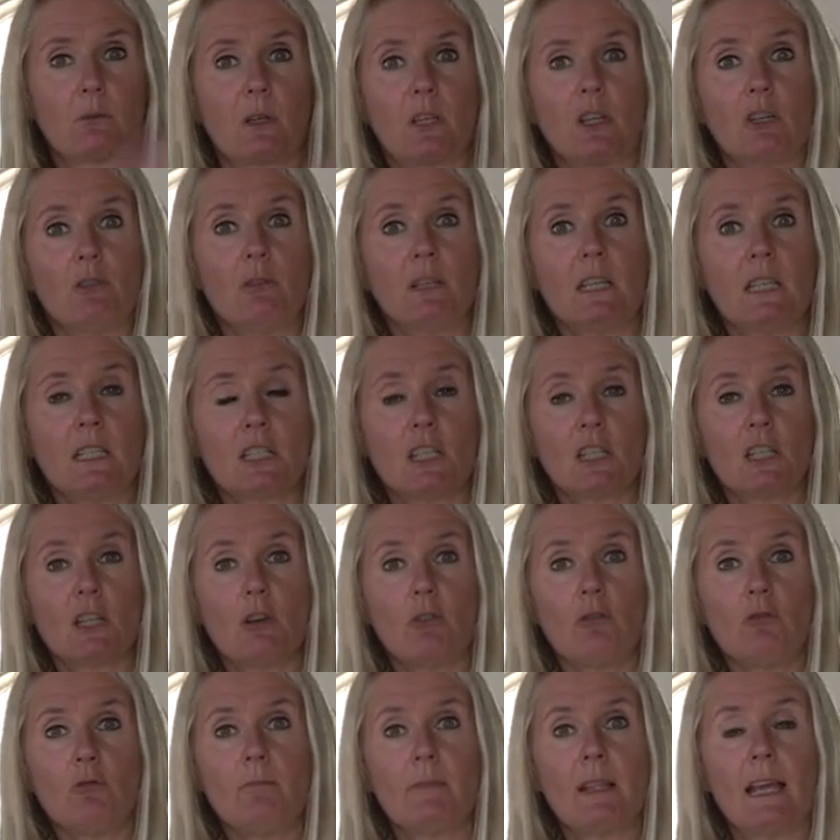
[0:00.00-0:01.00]
what you need to
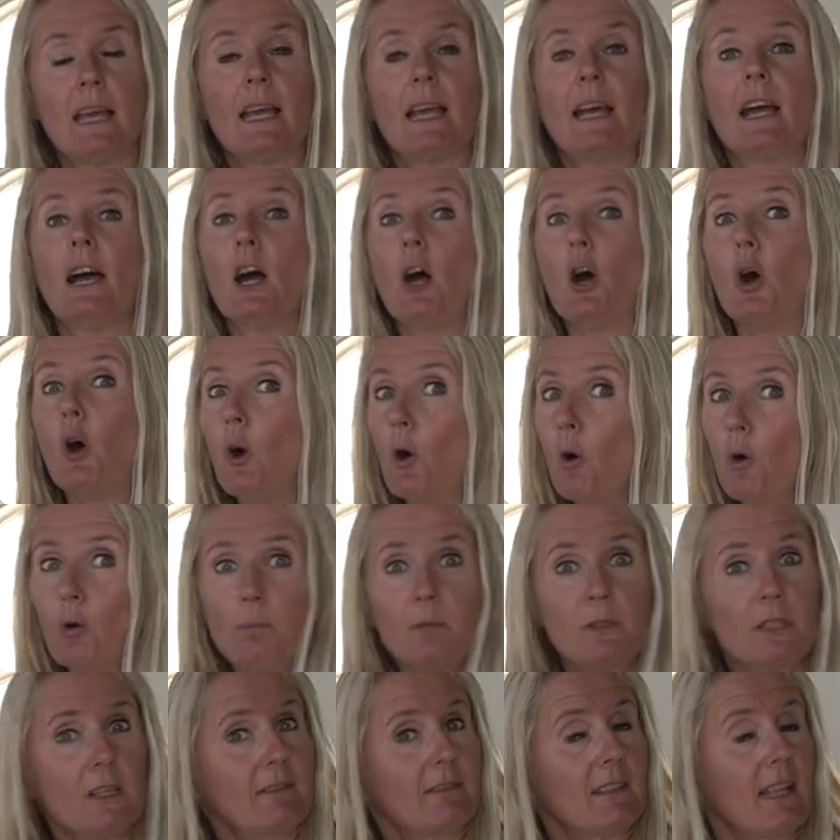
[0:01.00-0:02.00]
know.
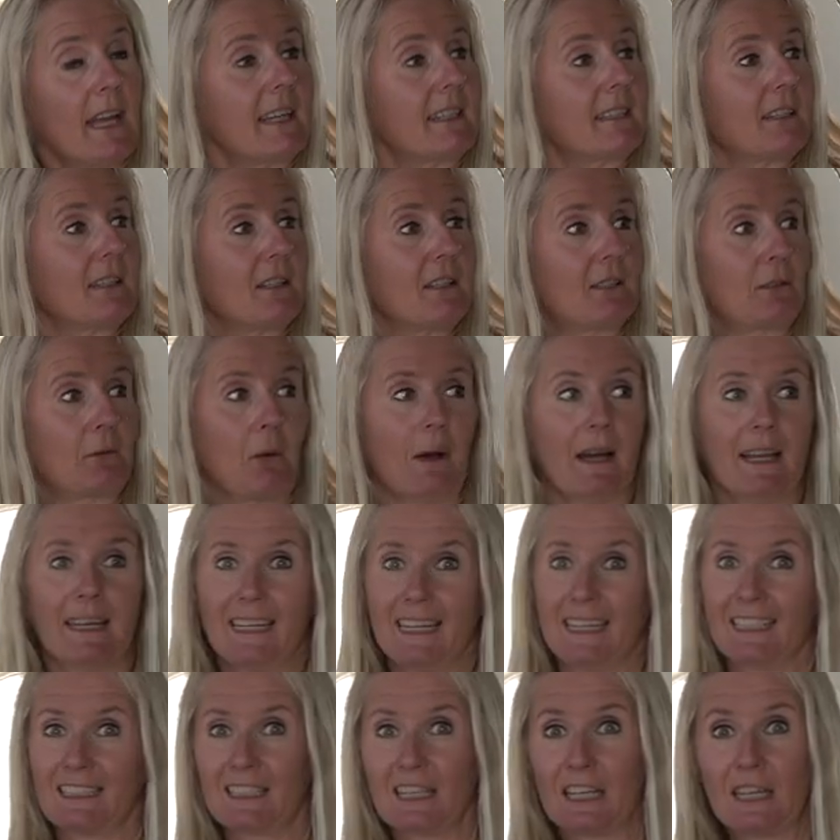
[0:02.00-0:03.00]
Hoped you've liked this one.
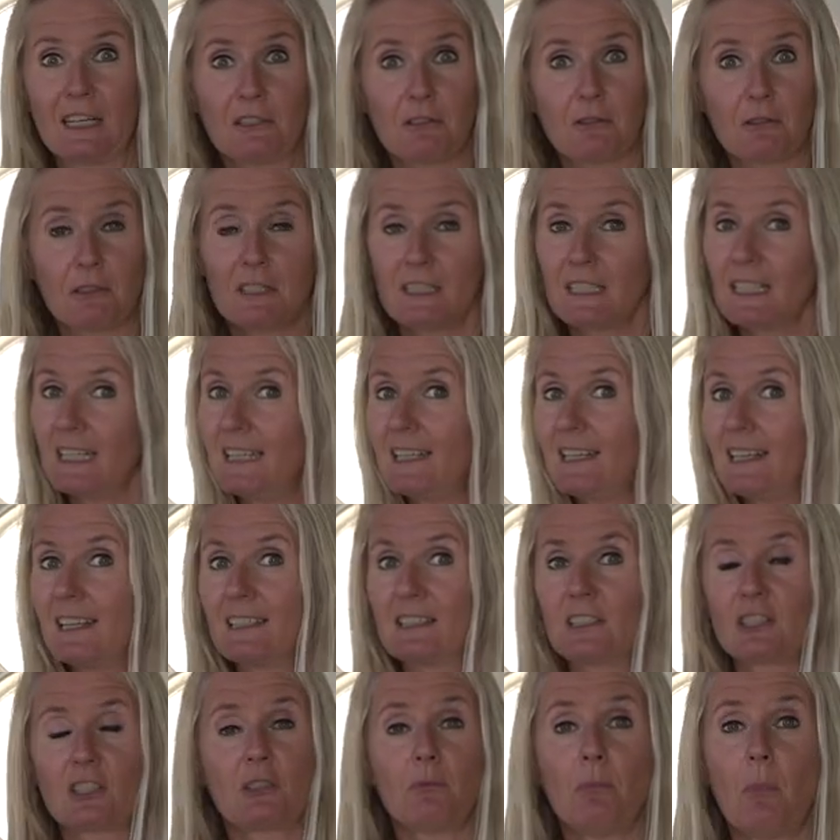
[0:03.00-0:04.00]
It's interesting,
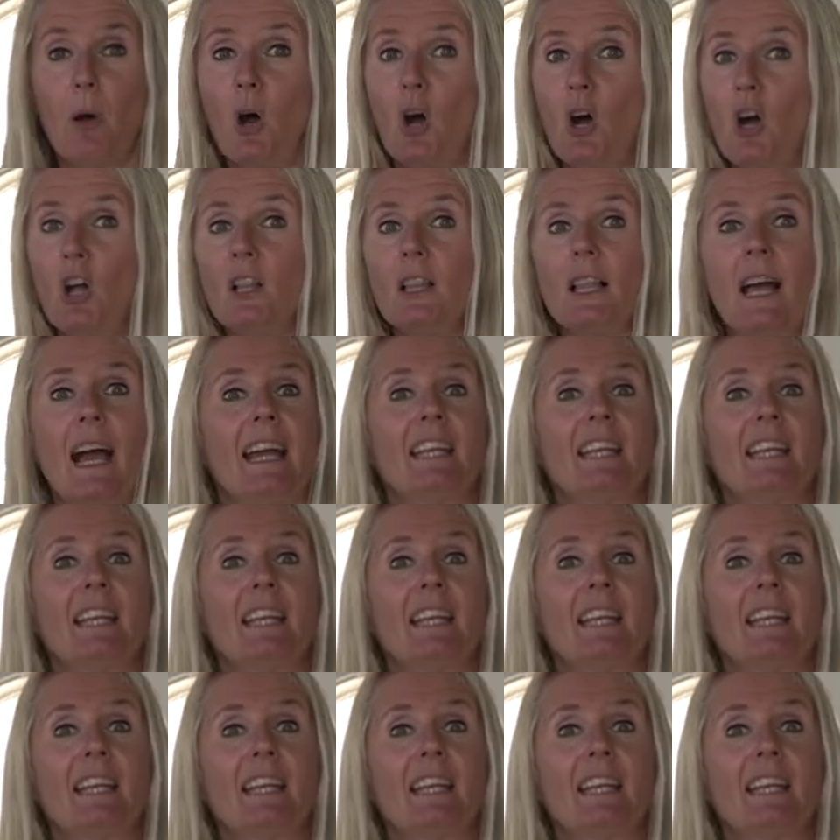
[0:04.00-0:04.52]
it's small.